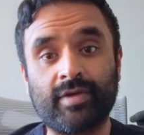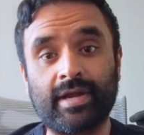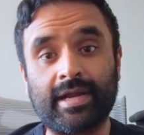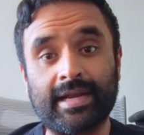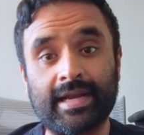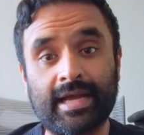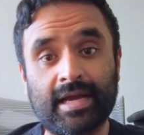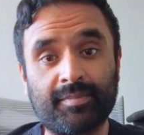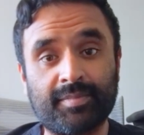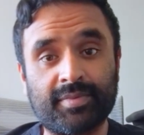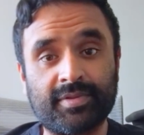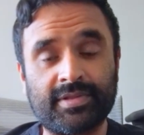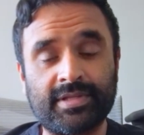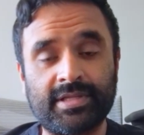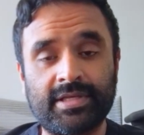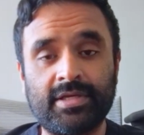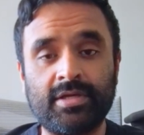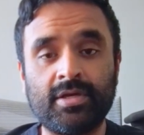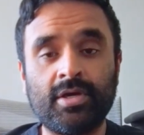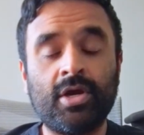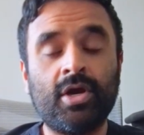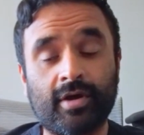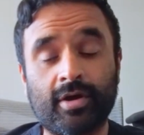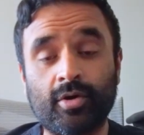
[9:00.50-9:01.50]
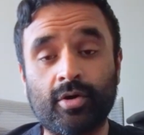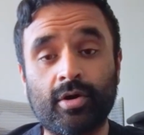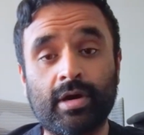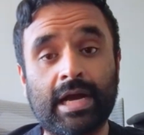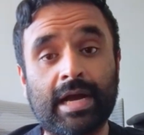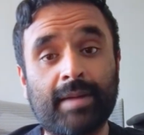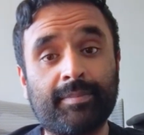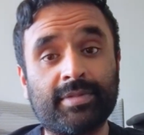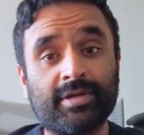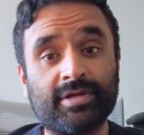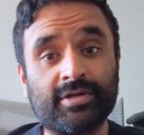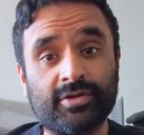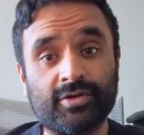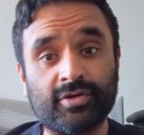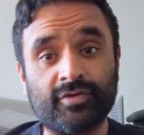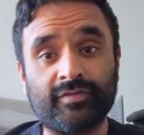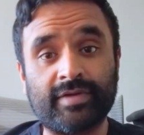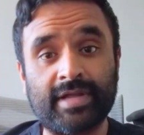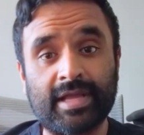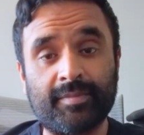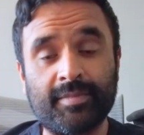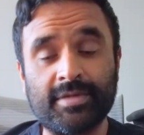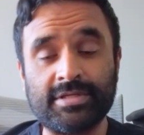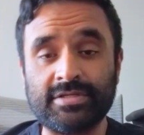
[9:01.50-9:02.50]
retinopathy or optic nerve
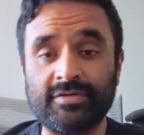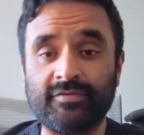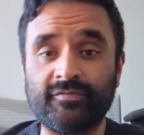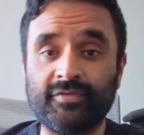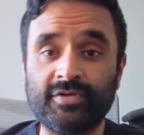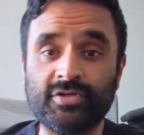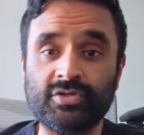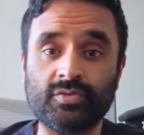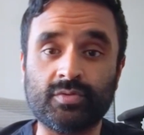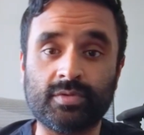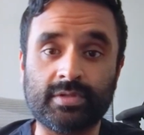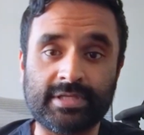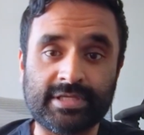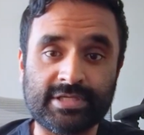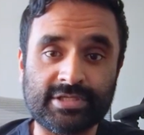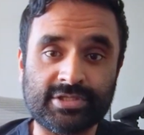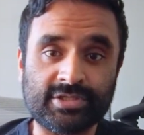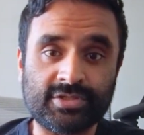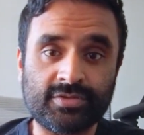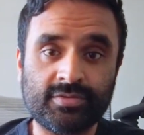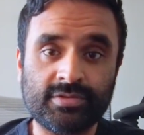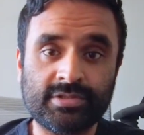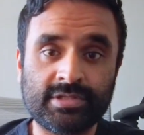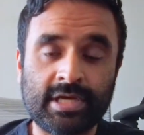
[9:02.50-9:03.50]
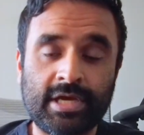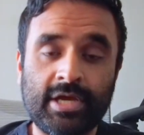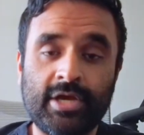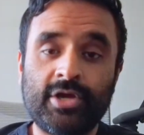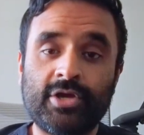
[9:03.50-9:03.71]
damage and visual issues,